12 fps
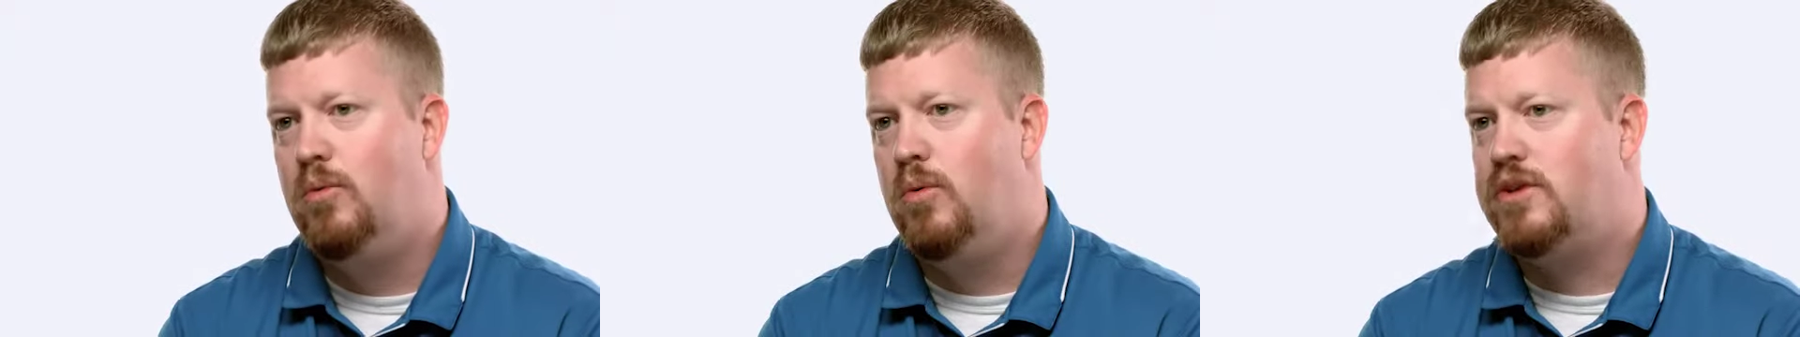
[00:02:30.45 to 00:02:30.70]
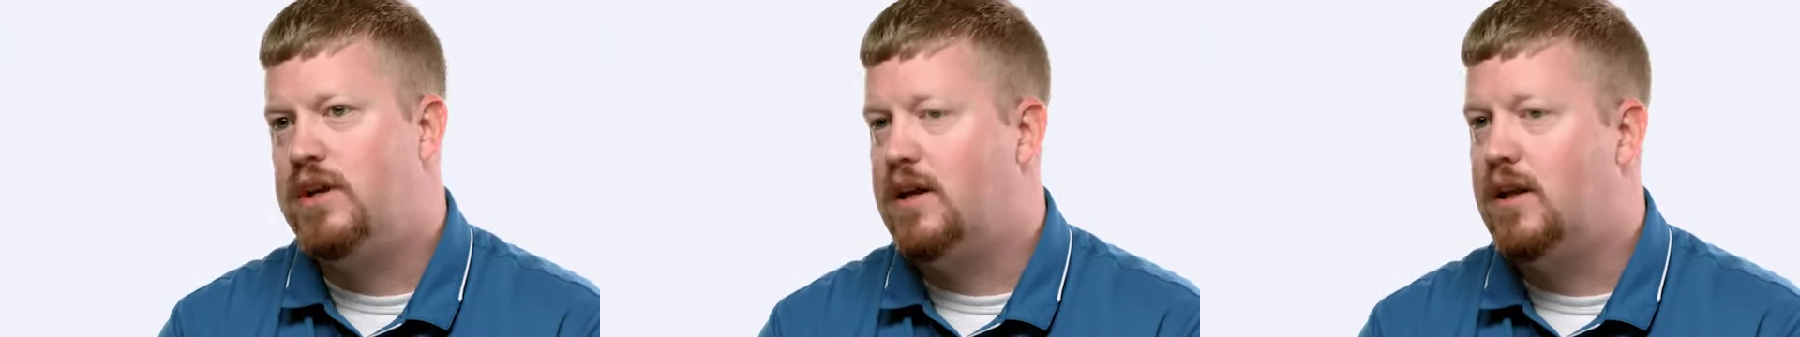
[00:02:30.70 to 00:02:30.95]

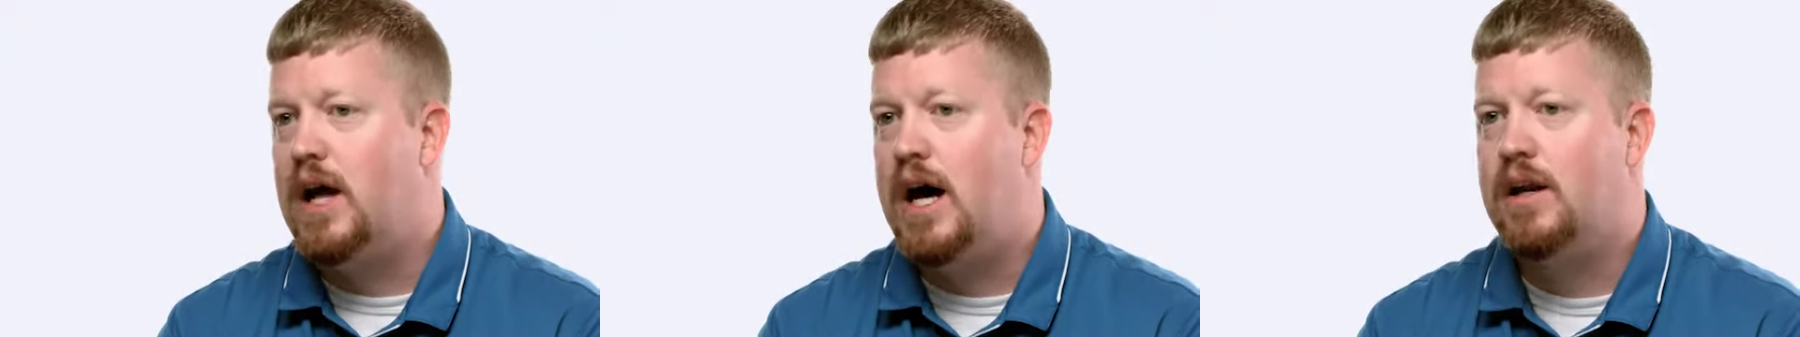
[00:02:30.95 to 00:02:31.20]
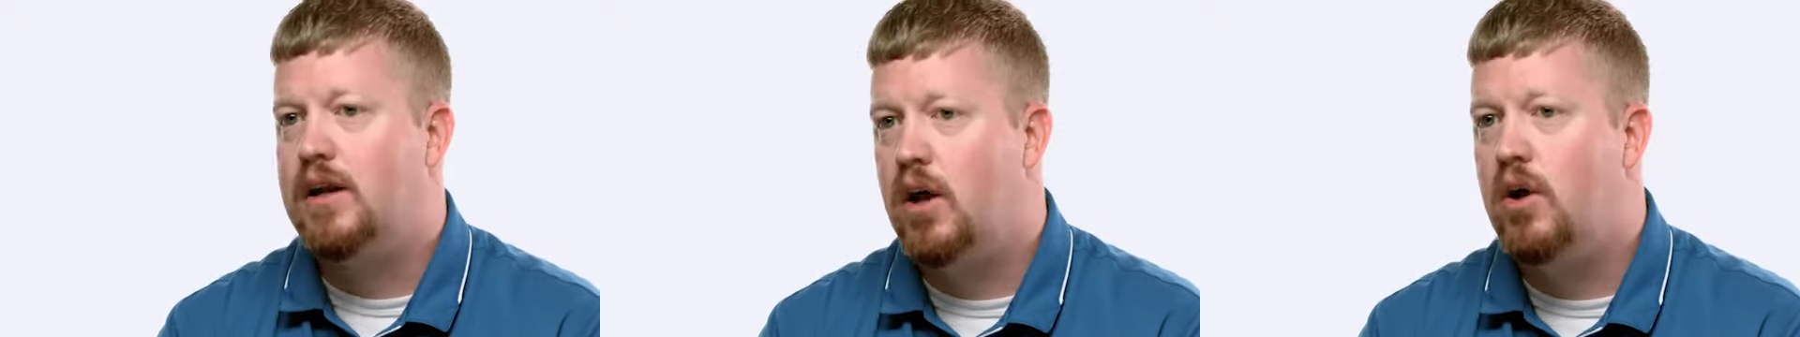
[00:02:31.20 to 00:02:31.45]
will take a
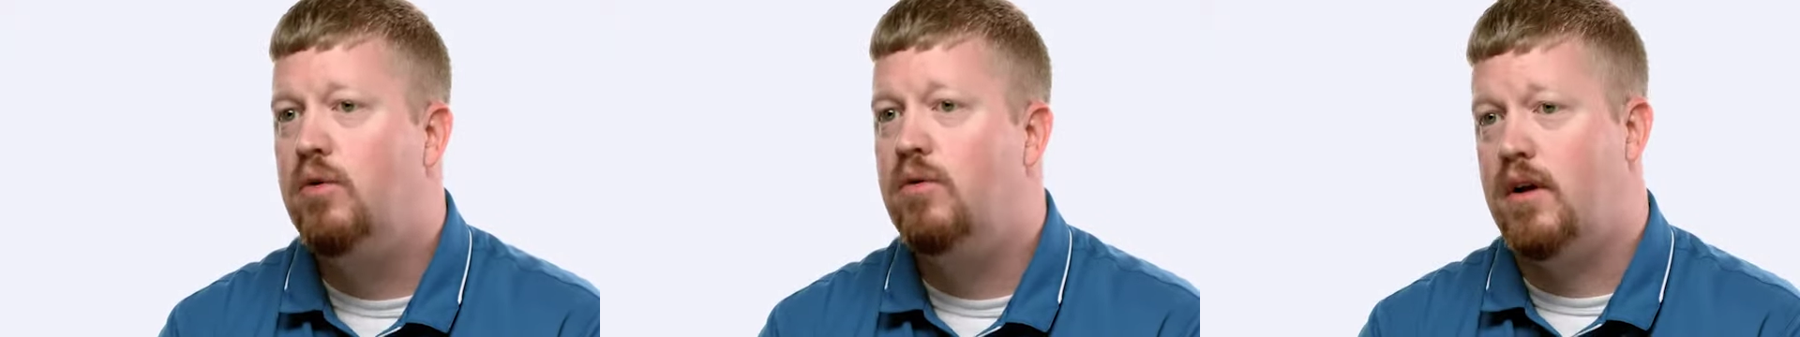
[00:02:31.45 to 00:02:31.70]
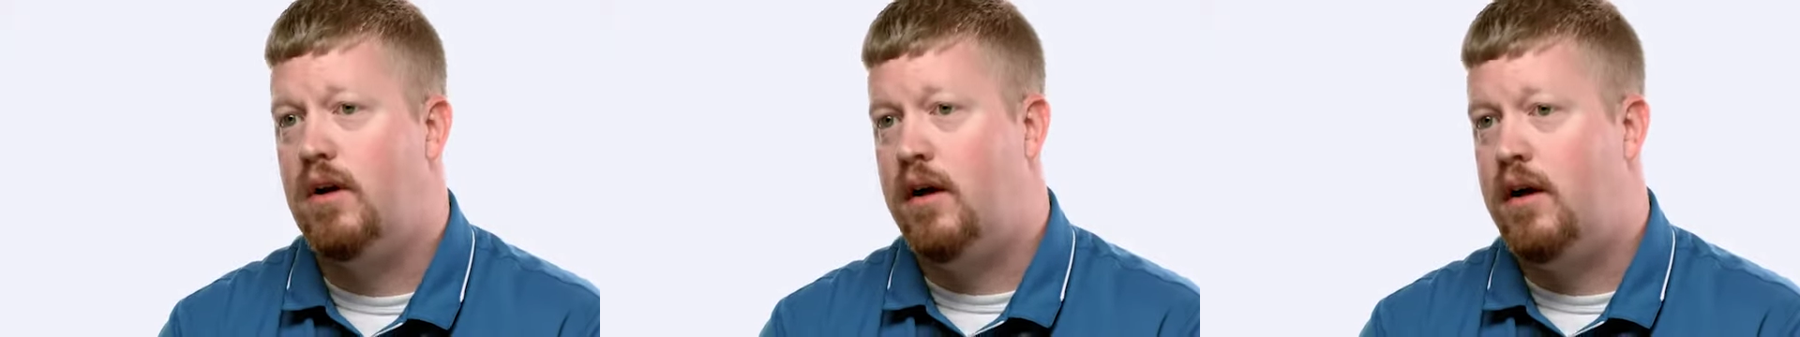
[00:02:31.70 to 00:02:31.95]
lot of
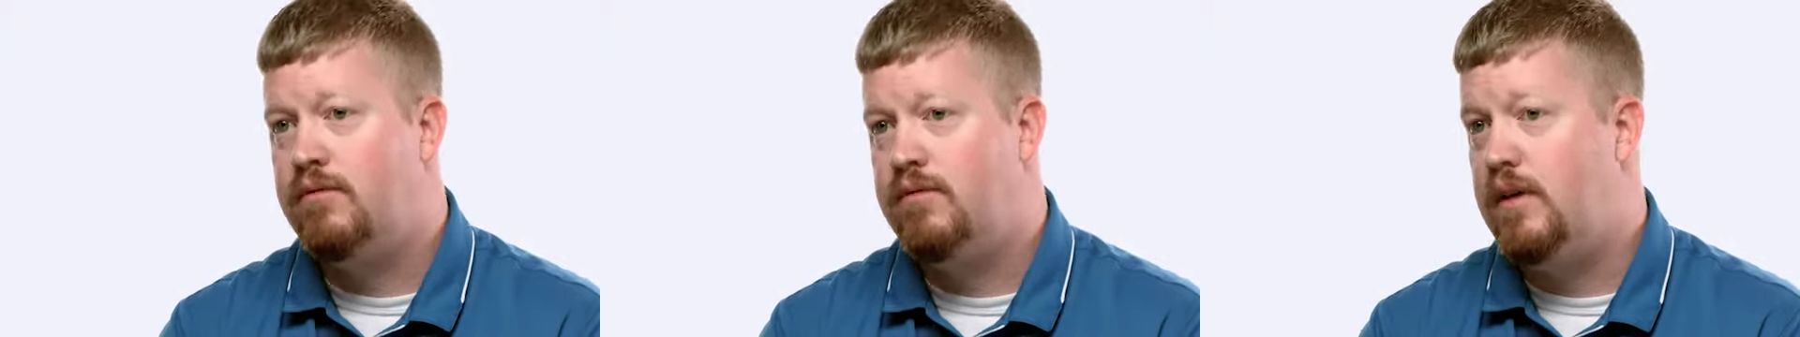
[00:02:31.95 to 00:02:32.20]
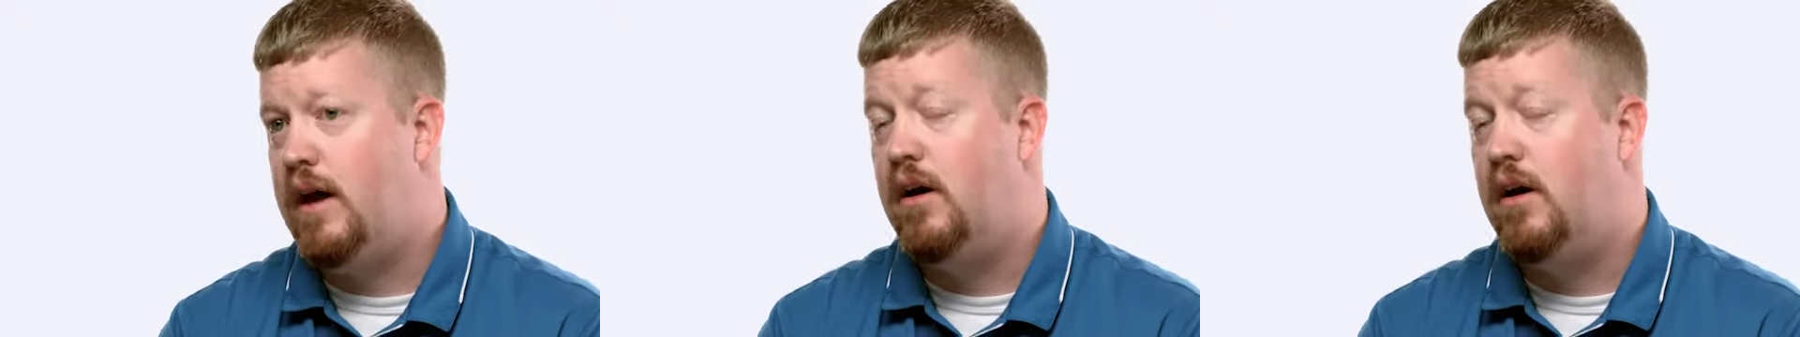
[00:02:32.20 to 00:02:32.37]
load off